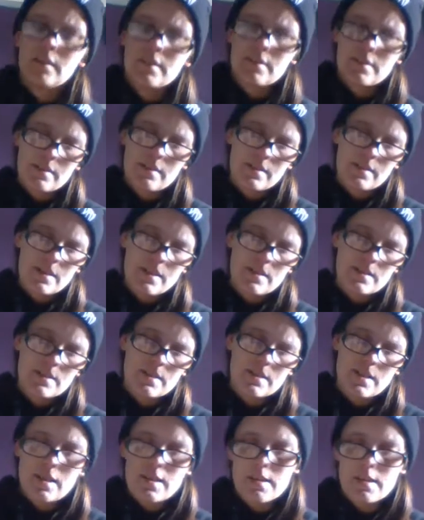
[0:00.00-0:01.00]
So this
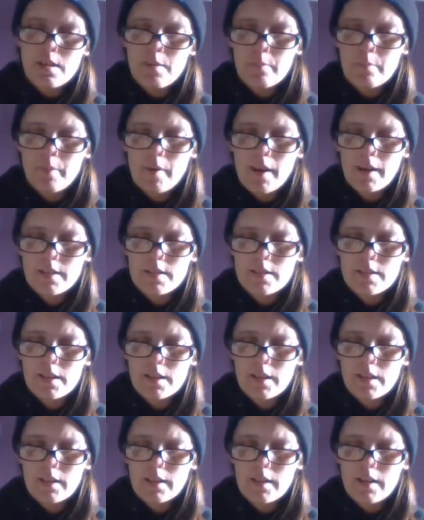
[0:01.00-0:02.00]
is
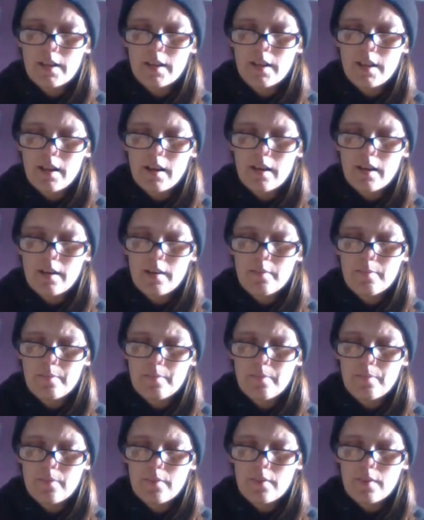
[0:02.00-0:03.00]
basically
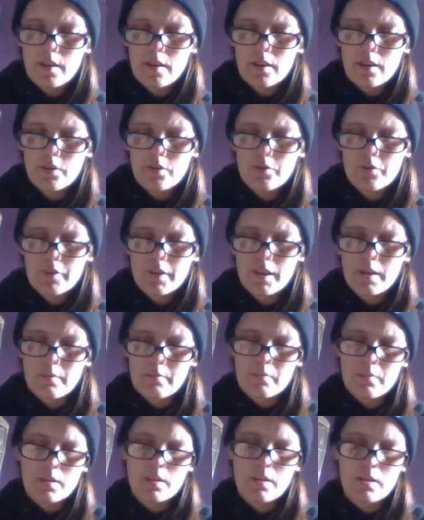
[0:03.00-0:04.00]
um, a cream
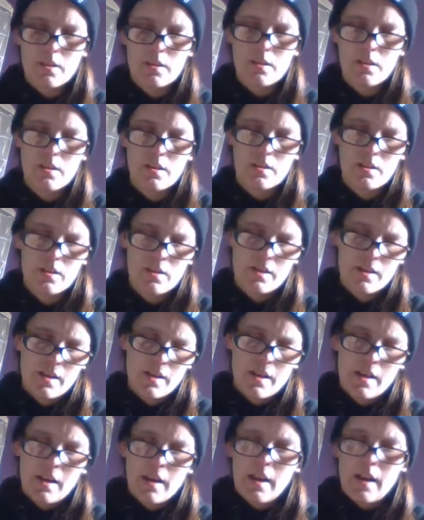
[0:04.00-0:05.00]

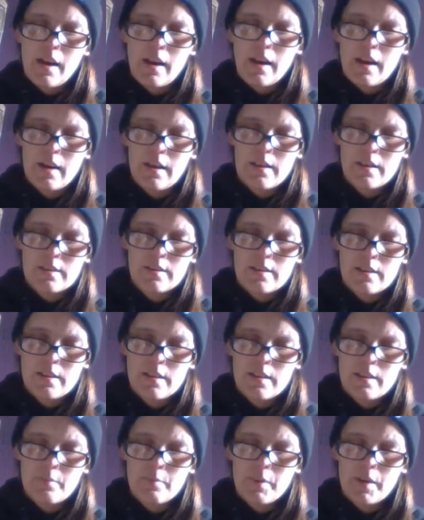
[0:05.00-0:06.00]
and
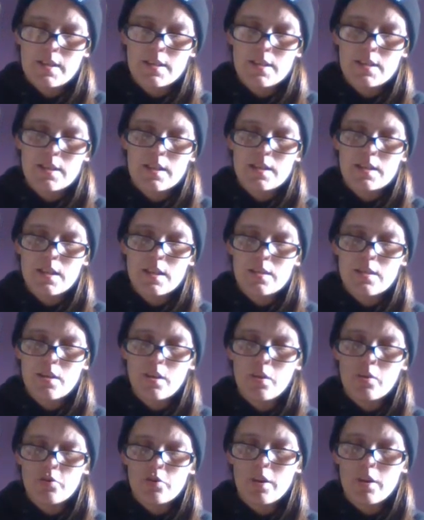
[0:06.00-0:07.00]
it basically says
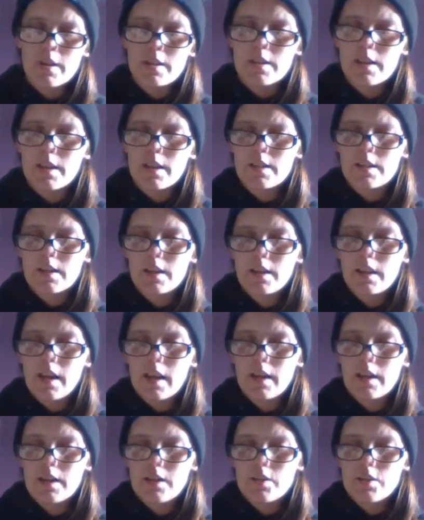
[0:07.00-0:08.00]
ultra hydrating
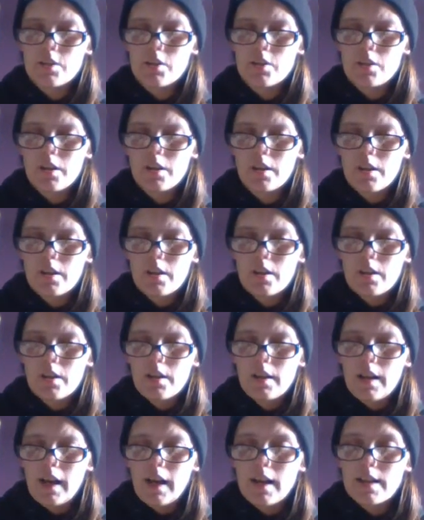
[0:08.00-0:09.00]
age
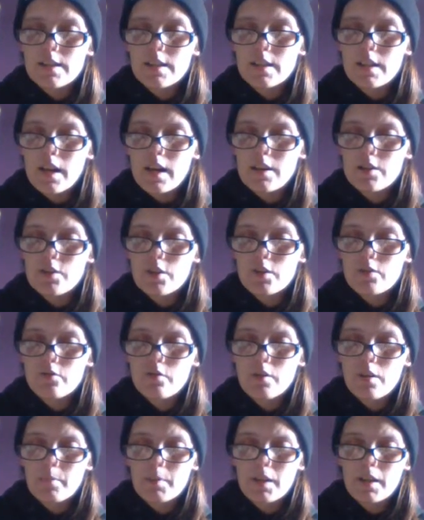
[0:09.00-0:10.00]
anti-aging
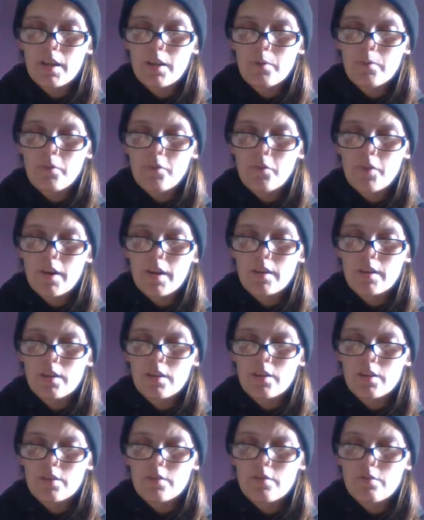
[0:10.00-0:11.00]
treatment helps fight the
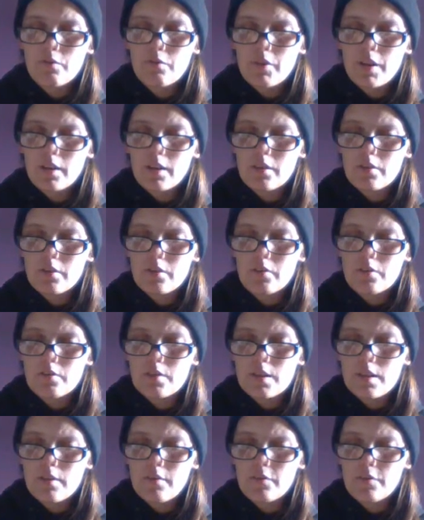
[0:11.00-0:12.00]
looks of
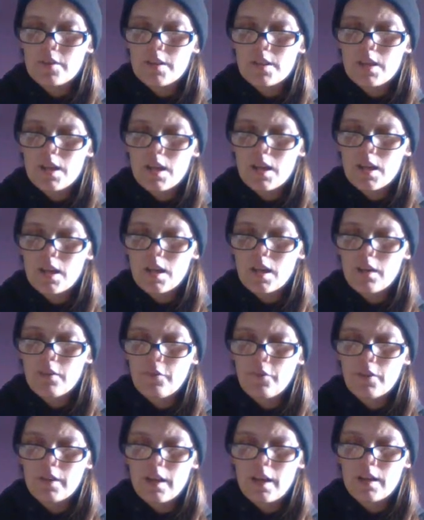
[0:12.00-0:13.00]
wrinkles and fatigue
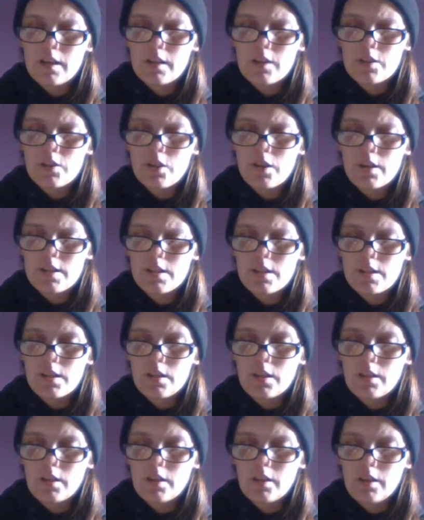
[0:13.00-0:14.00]
for an energized
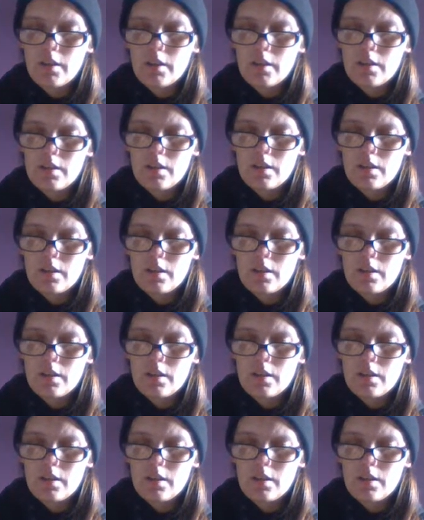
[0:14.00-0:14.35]
look